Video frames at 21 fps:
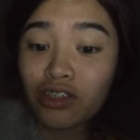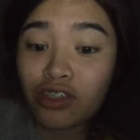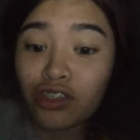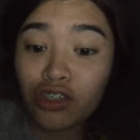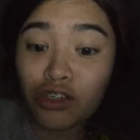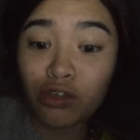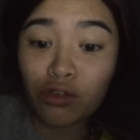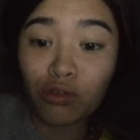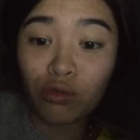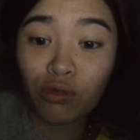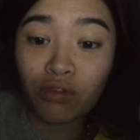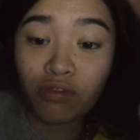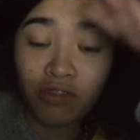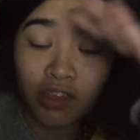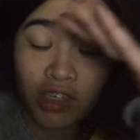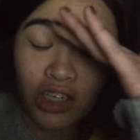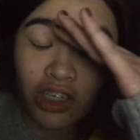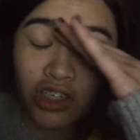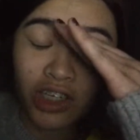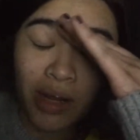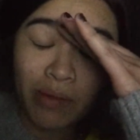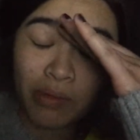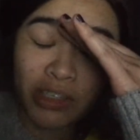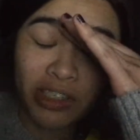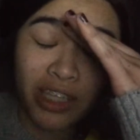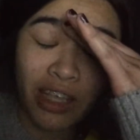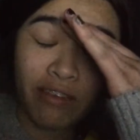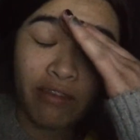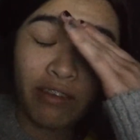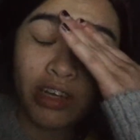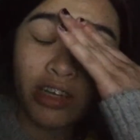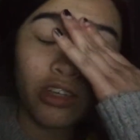to finish chapter
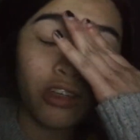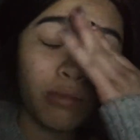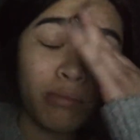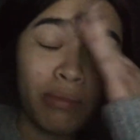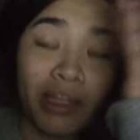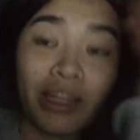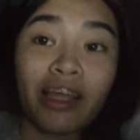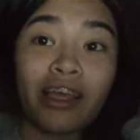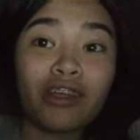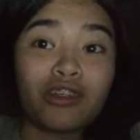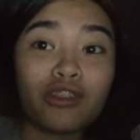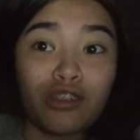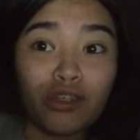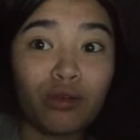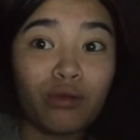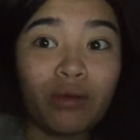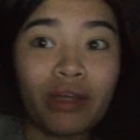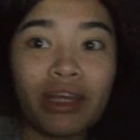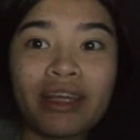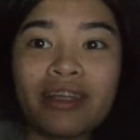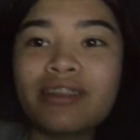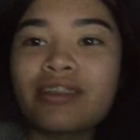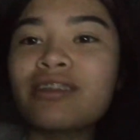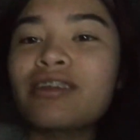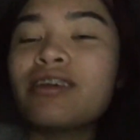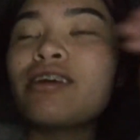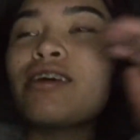7. It took me like 2 weeks